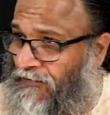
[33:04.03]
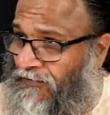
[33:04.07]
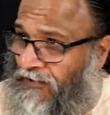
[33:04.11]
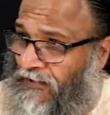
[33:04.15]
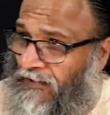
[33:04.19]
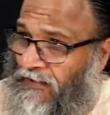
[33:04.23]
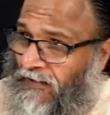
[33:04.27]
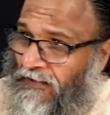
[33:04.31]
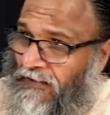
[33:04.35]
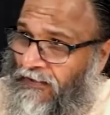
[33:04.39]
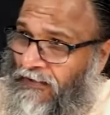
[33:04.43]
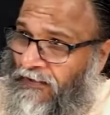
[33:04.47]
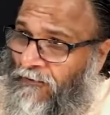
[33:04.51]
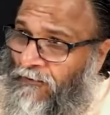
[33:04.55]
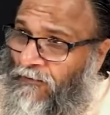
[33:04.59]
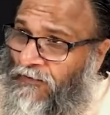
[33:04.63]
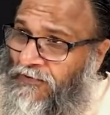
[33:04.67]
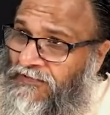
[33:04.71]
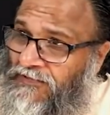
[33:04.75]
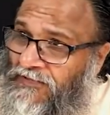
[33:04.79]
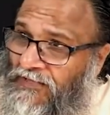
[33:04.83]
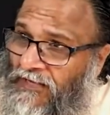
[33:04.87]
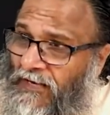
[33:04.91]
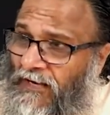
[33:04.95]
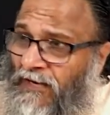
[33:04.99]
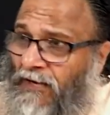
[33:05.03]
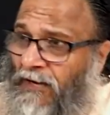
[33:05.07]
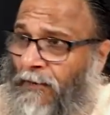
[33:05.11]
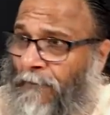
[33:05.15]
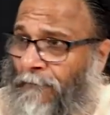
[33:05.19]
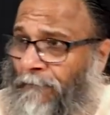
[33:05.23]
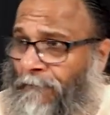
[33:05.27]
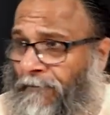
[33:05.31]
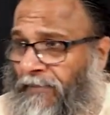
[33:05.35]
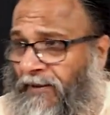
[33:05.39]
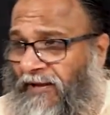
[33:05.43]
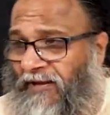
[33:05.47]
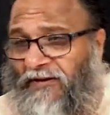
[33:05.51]
So till here was the
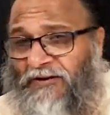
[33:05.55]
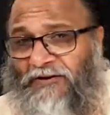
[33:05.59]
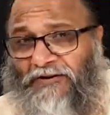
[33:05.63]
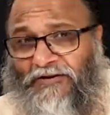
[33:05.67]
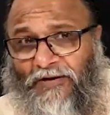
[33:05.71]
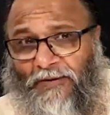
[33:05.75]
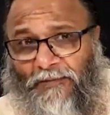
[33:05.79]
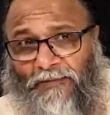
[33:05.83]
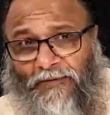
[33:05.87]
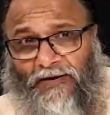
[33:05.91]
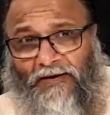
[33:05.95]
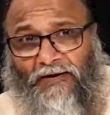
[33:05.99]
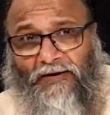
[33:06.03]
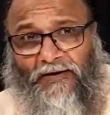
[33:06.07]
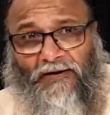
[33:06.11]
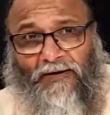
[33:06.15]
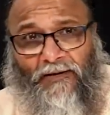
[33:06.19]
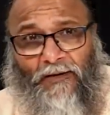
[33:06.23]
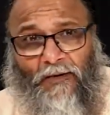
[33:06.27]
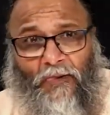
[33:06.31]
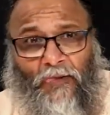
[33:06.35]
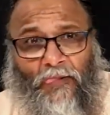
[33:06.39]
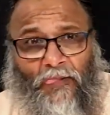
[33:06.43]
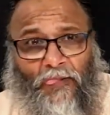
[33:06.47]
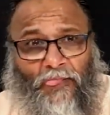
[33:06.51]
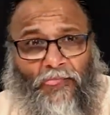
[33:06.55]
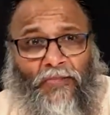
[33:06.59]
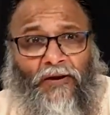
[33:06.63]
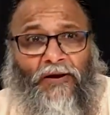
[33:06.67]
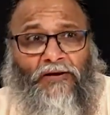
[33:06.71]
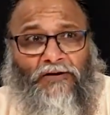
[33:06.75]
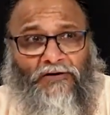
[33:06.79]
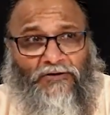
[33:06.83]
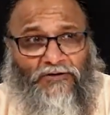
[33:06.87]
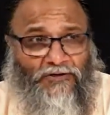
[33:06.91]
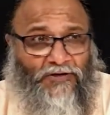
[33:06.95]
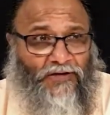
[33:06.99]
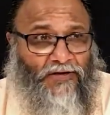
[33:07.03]
perishable,
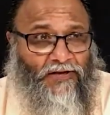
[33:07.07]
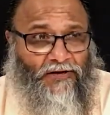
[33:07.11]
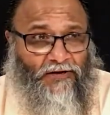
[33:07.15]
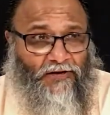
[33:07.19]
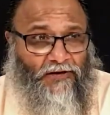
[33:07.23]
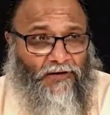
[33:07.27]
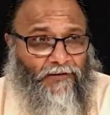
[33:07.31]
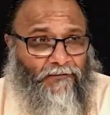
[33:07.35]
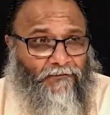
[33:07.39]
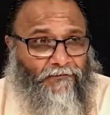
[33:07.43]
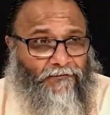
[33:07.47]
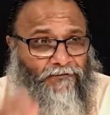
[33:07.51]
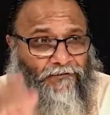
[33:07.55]
the kshara.